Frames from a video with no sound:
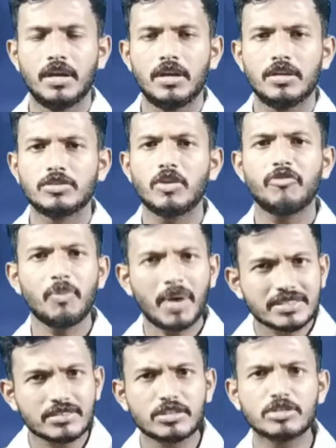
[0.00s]
So we
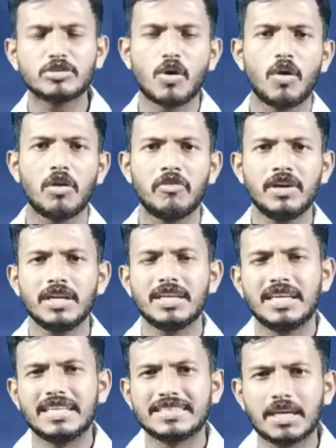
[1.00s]
must solve
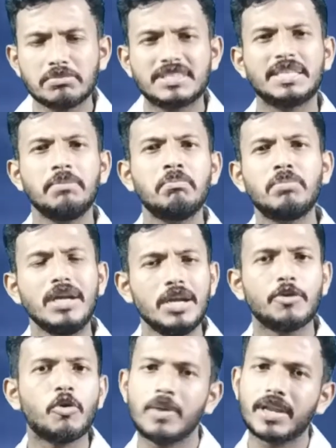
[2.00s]
some simple
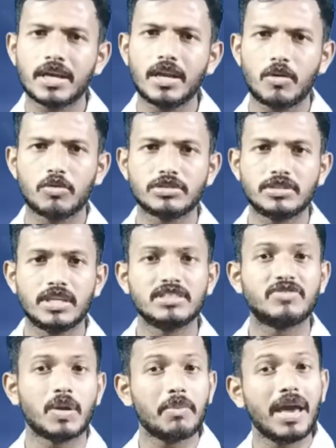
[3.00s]
numerical questions
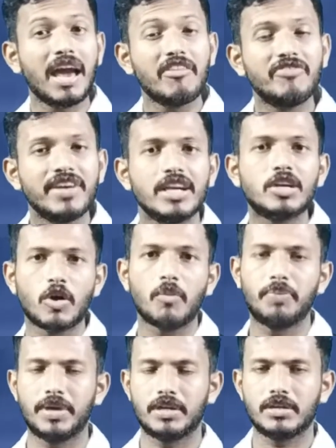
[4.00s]
from every
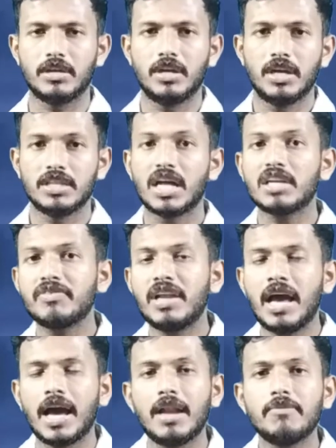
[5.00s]
topic. That will
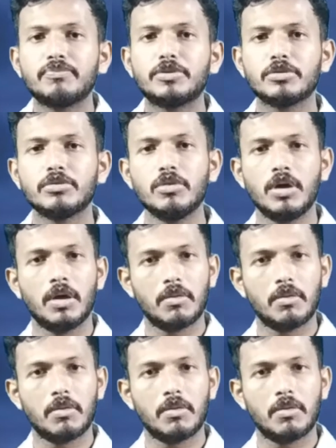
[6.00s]
help to